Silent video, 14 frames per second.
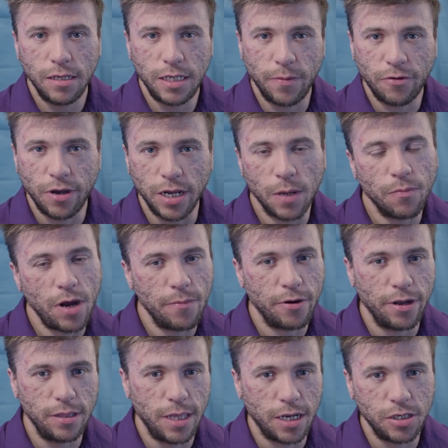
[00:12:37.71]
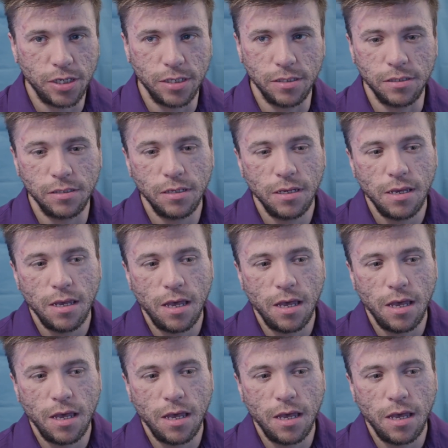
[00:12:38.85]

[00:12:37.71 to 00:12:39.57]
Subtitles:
Democratic primary elections,